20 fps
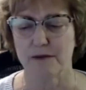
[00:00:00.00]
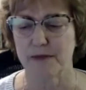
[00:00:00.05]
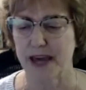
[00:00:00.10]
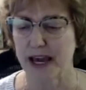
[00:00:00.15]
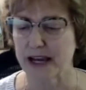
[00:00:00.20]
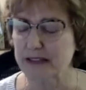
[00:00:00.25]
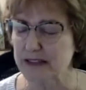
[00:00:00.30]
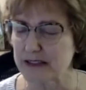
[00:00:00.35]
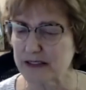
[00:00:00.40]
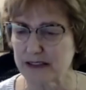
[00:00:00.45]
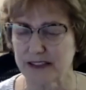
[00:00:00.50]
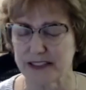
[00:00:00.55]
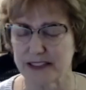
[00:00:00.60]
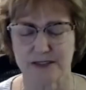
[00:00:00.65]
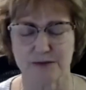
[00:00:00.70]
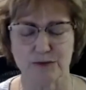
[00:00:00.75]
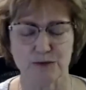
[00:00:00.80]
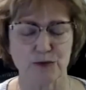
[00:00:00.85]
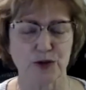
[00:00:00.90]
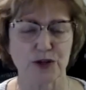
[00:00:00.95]
excellent
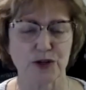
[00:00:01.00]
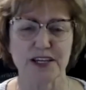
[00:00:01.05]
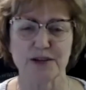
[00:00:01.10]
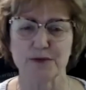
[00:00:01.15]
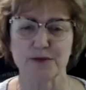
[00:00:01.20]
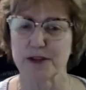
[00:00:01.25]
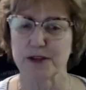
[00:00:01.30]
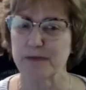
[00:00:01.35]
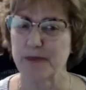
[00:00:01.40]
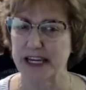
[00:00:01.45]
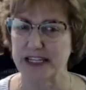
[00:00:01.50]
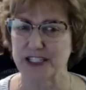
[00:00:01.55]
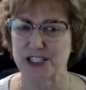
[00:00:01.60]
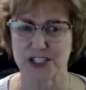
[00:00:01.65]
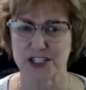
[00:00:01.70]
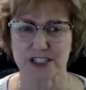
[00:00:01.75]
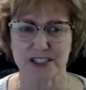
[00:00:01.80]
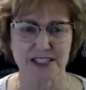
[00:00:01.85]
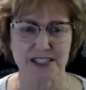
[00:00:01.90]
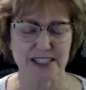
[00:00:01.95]
working with
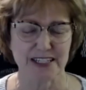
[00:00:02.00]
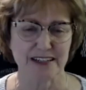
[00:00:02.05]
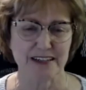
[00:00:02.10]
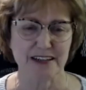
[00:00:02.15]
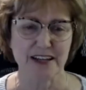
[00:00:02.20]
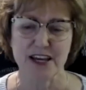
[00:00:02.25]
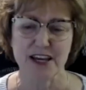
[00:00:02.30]
patients and